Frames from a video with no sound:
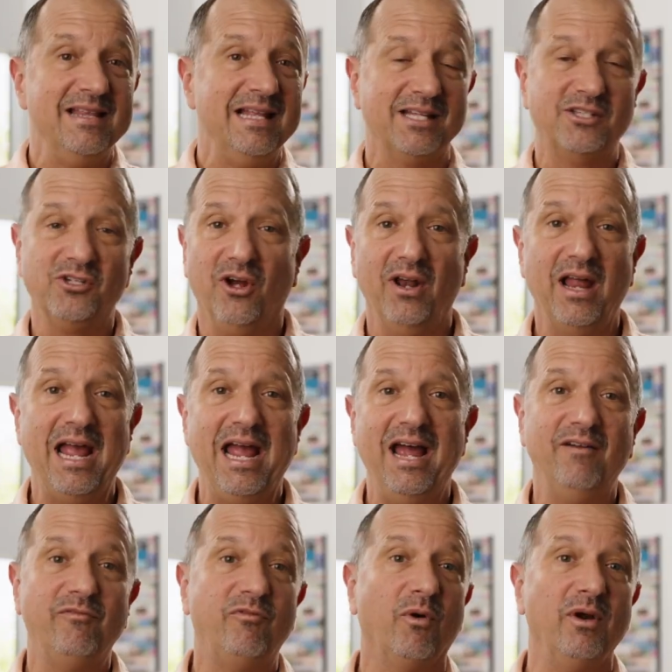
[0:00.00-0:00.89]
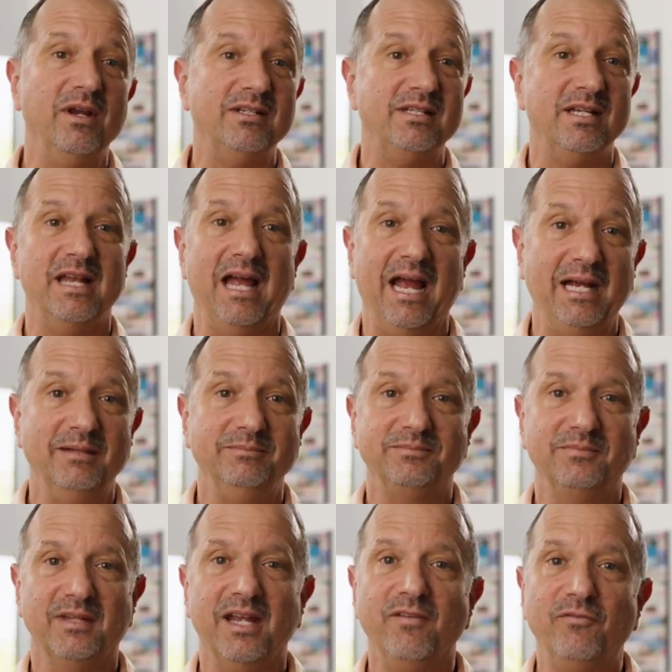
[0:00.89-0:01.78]
That's all I have for you today.
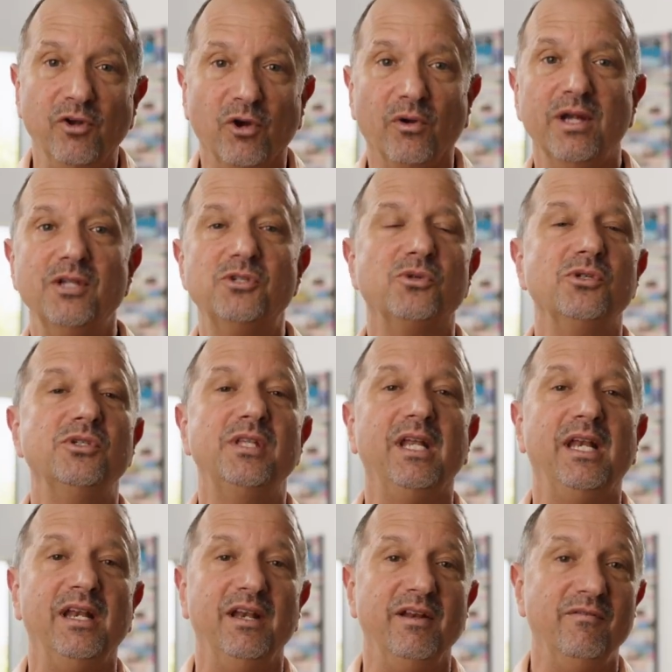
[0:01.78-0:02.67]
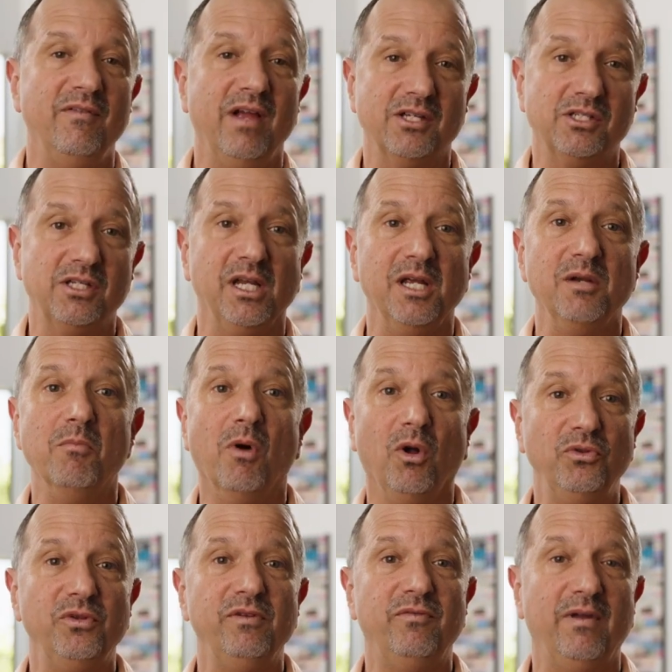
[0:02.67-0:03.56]
If you're interested in investing in
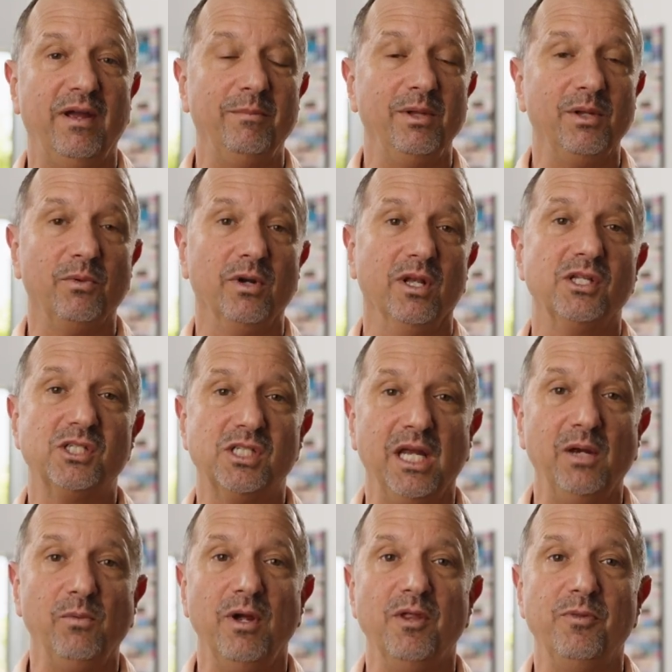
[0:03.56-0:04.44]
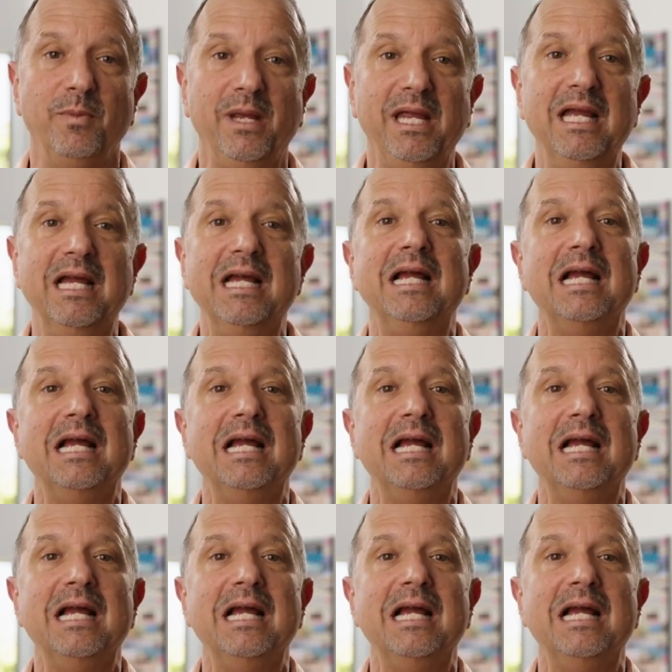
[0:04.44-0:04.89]
multifamily real estate with me,